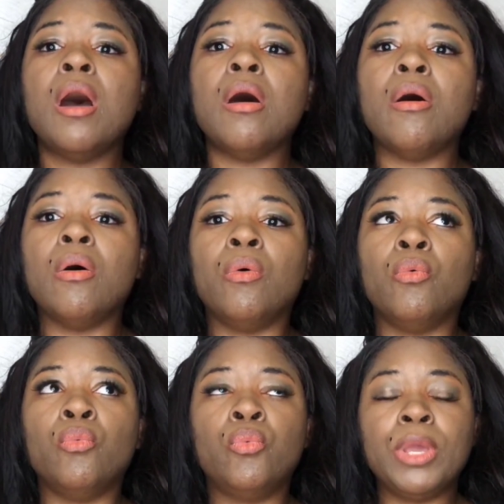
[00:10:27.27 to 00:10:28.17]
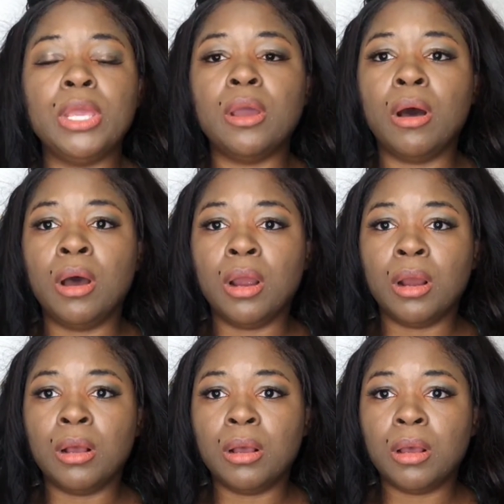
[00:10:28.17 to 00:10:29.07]
we
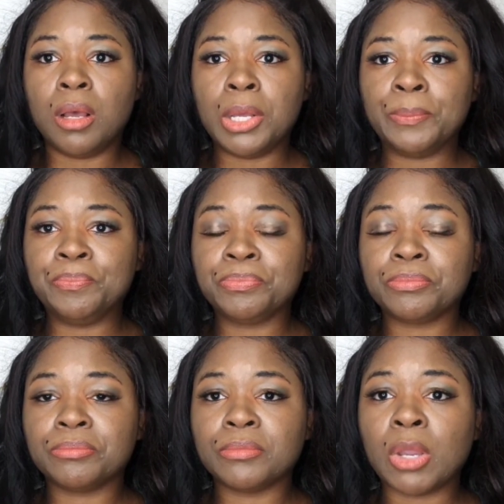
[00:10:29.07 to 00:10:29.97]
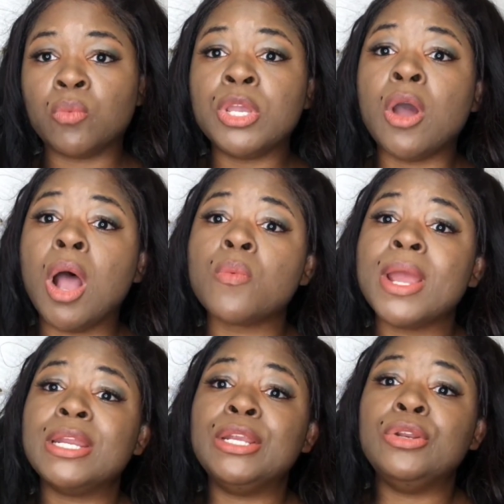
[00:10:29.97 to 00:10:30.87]
already
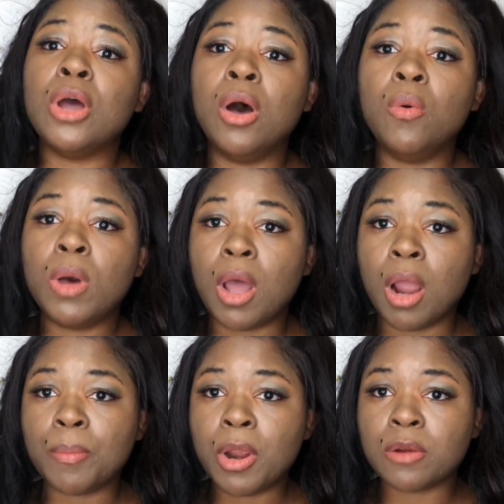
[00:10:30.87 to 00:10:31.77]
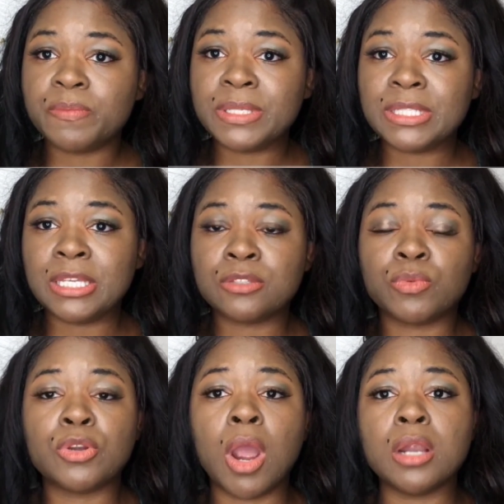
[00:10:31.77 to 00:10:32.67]
know what our purpose is, regardless
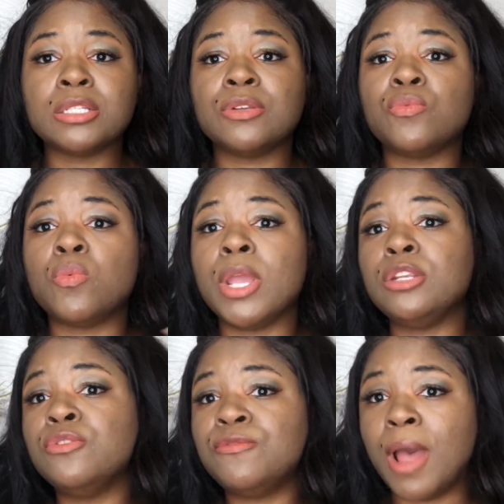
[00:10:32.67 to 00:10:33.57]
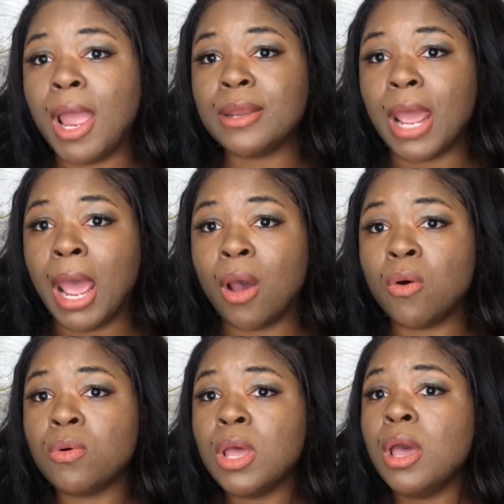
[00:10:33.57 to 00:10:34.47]
of when you find out.
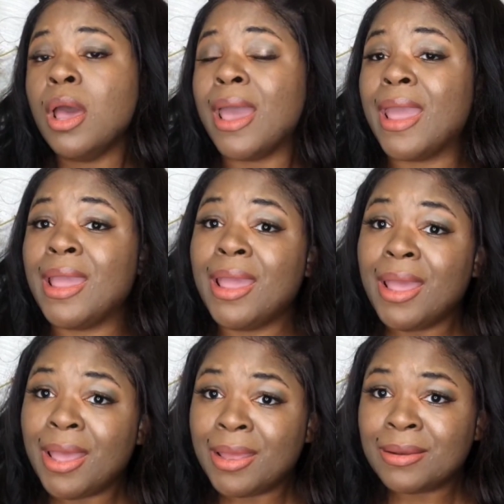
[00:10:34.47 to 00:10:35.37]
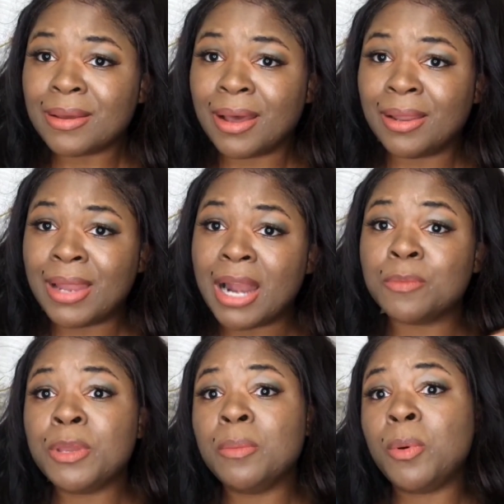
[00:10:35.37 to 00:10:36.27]
And a lot of
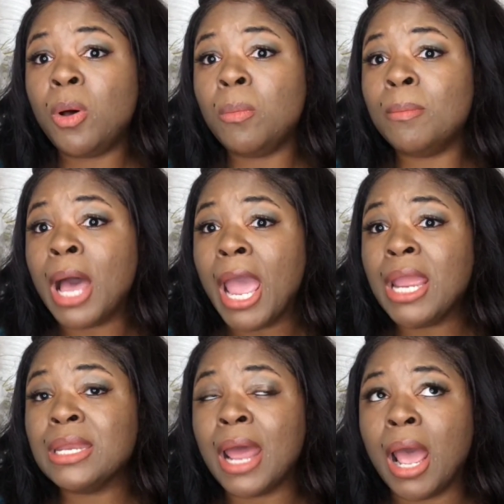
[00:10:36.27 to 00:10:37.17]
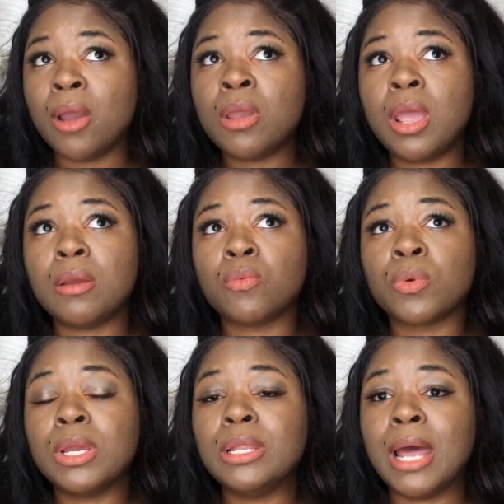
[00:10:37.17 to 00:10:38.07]
people might not
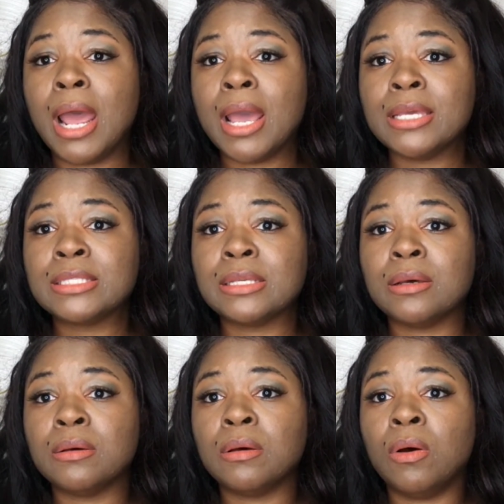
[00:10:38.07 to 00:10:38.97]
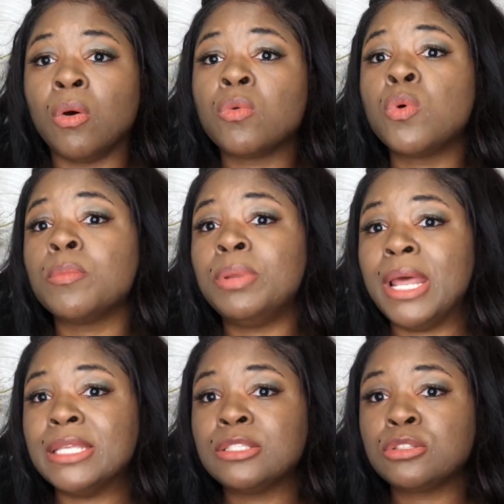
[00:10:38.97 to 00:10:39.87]
realize or were blessed
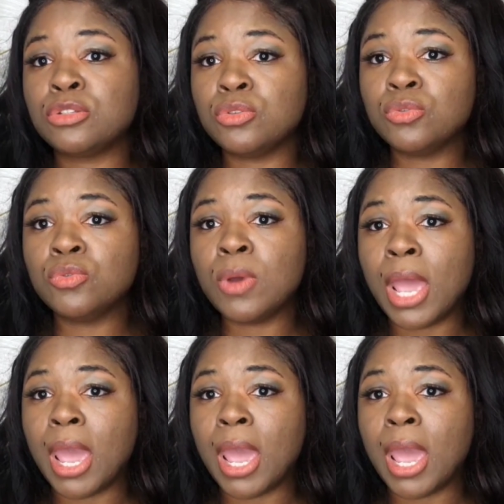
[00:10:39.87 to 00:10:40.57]
to have.